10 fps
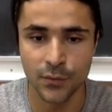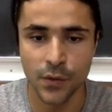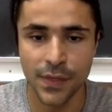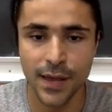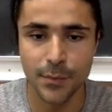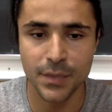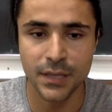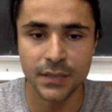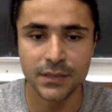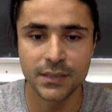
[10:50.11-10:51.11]
And what that
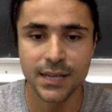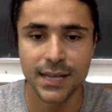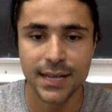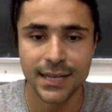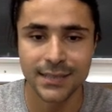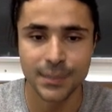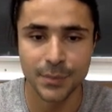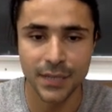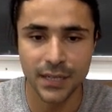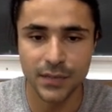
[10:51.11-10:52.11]
means is
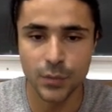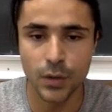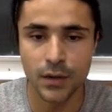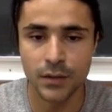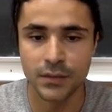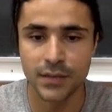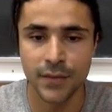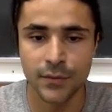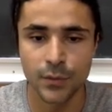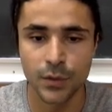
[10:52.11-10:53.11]
that because water is
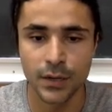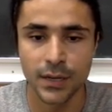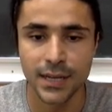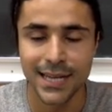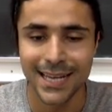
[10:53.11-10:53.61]
everywhere,